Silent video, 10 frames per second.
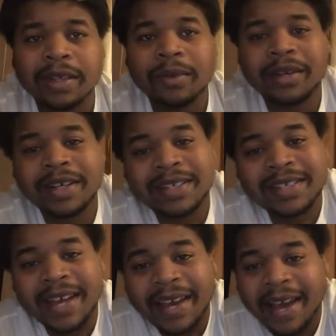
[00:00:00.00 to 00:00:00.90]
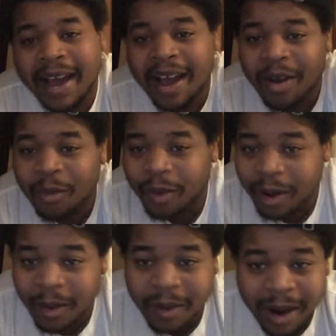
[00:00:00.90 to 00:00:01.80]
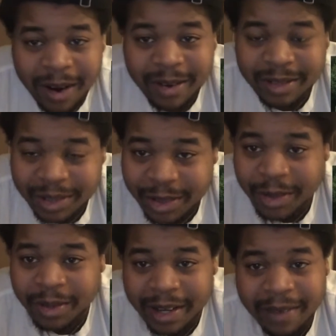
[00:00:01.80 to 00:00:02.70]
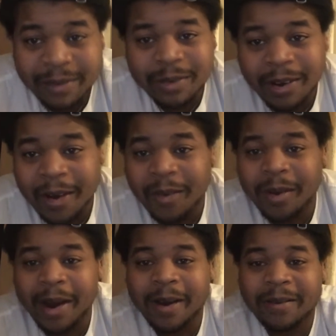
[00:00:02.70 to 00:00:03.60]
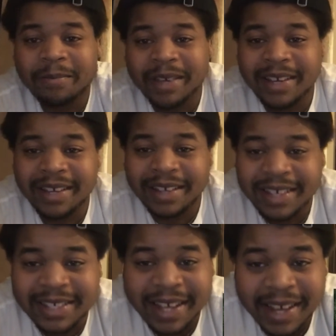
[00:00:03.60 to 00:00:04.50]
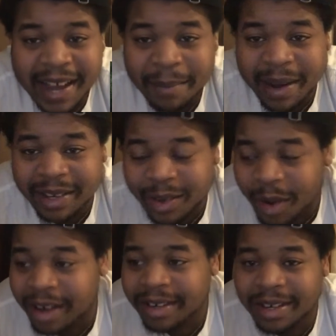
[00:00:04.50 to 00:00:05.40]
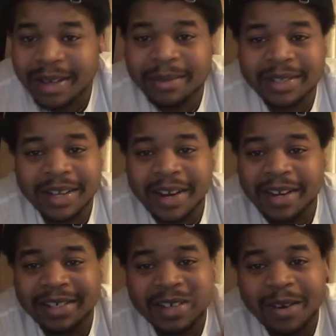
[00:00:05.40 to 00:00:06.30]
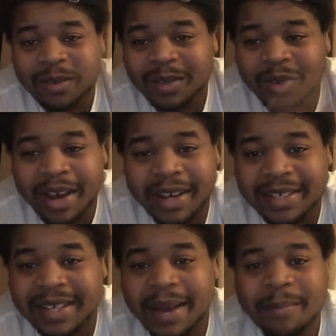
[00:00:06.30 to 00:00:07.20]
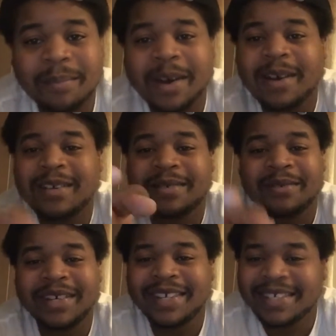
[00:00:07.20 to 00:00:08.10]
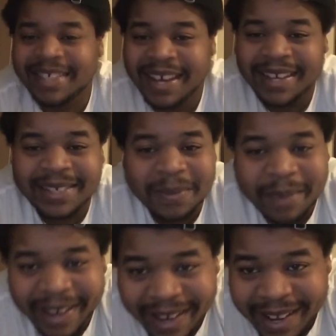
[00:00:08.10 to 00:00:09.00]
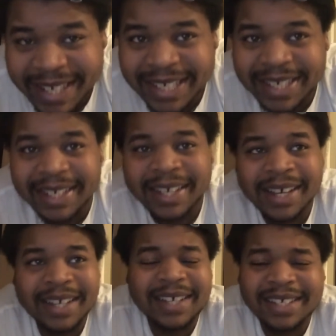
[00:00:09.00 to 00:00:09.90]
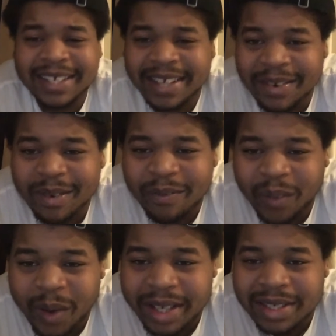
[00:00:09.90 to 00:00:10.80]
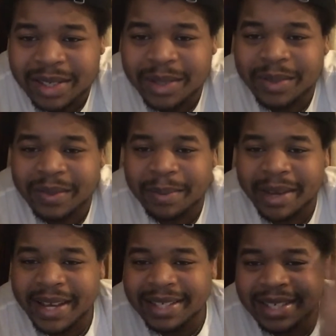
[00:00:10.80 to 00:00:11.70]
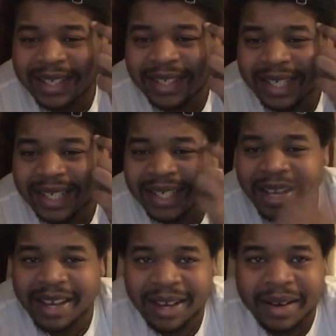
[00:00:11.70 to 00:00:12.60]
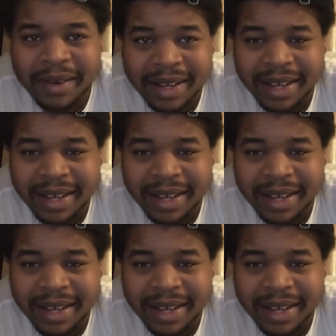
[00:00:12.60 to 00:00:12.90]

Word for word: But he say, I won't hurt you if you don't hurt me. He say, got my daughter upstairs, don't try cause I'm Persian. What he say, he spazzing. It's a different voice too. Pay attention to the sound.